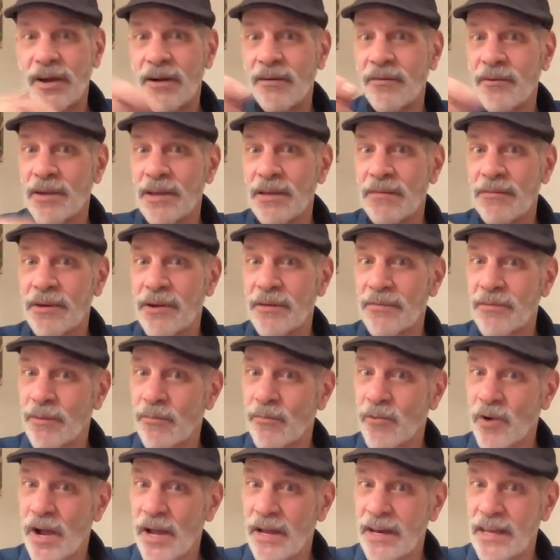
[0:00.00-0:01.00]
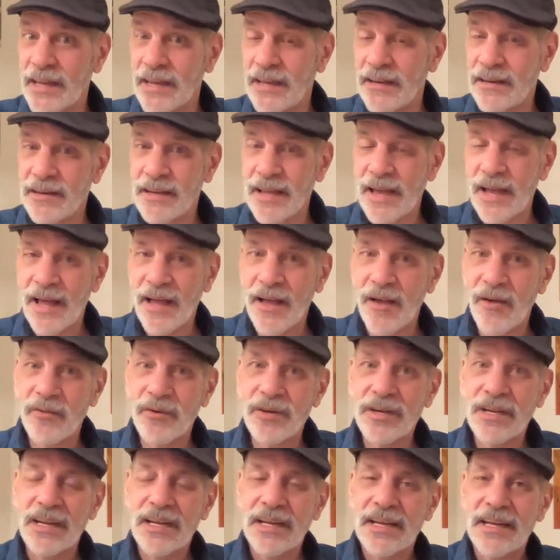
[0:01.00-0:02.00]
Or even if I'm writing it
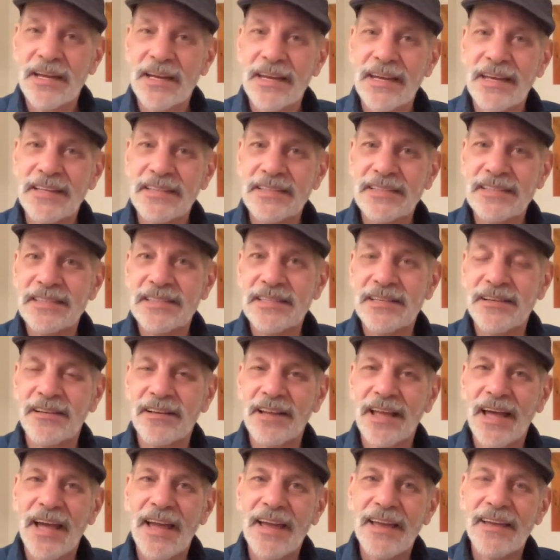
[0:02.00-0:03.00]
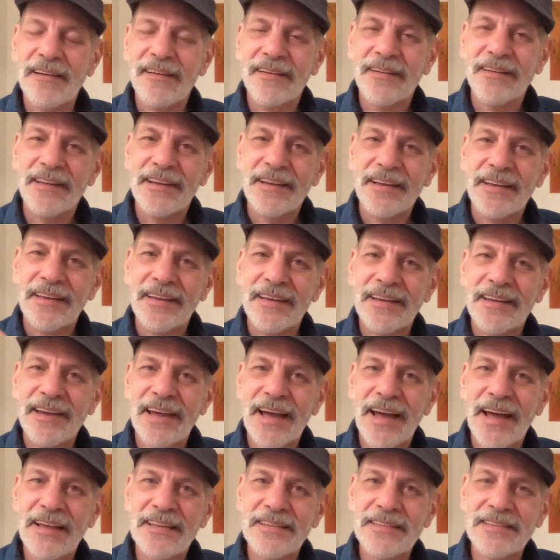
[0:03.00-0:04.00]
down, it's still like it
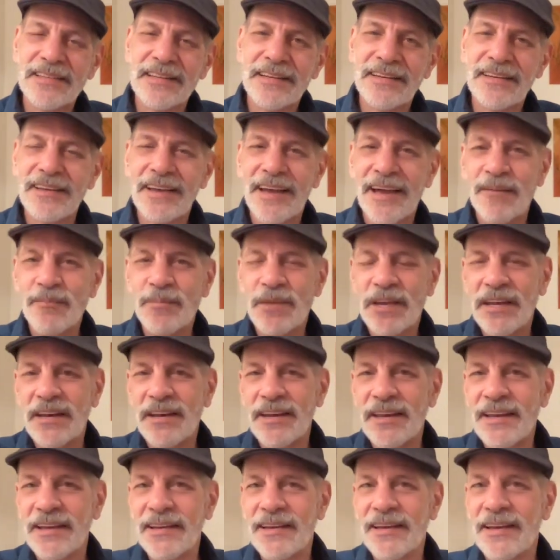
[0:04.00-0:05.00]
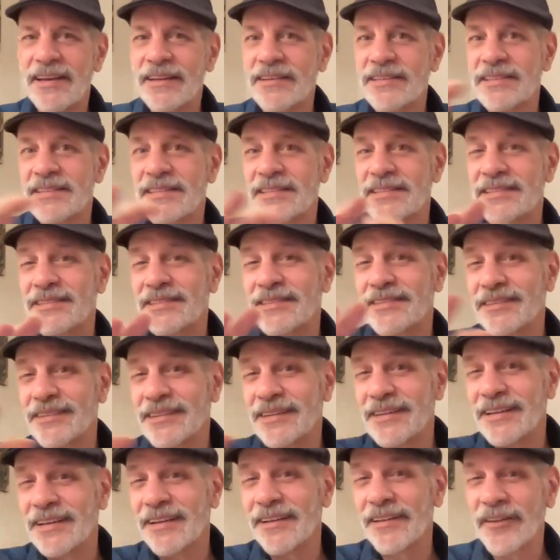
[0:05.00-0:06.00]
hasn't. I mean, it, it's
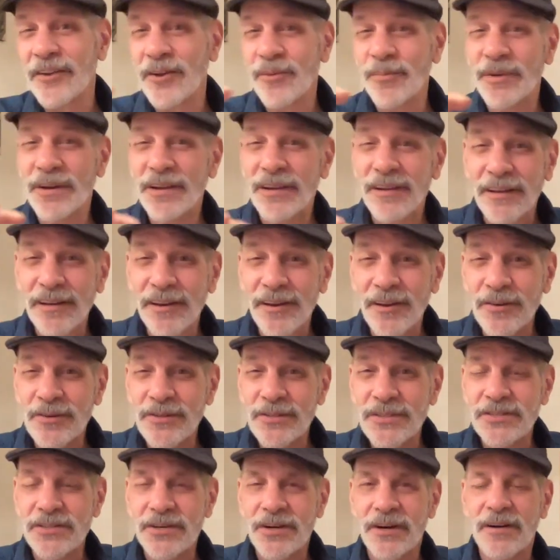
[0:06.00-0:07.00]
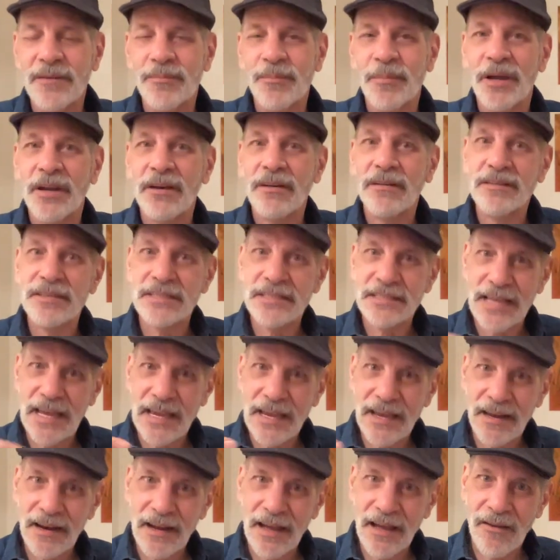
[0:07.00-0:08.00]
a little bit closer, but
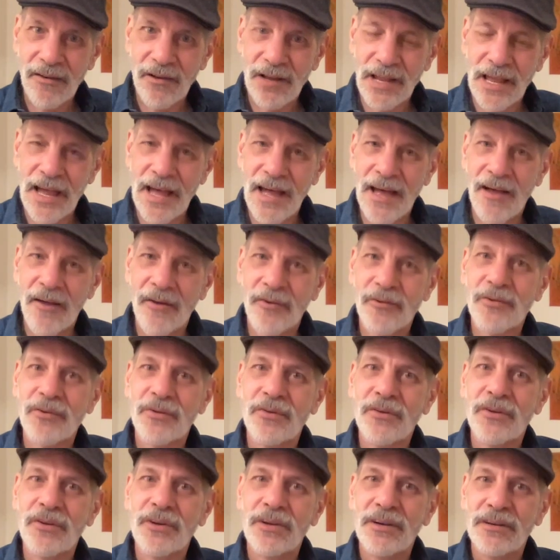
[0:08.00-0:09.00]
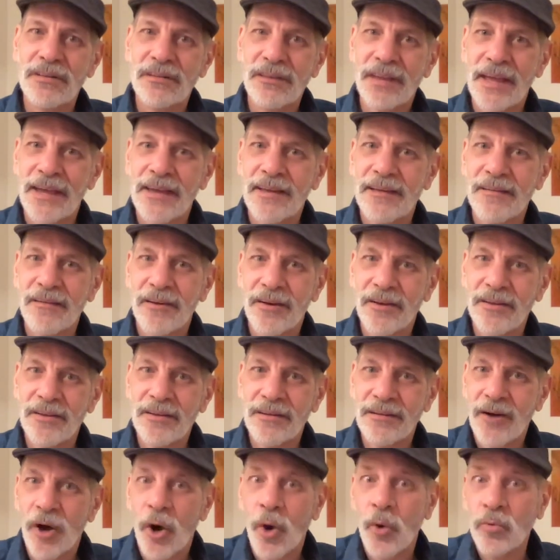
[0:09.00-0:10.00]
saying it out loud, like
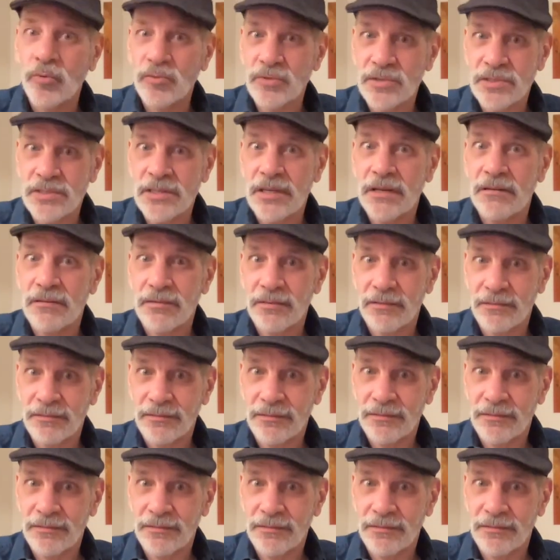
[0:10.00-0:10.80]
it owns it.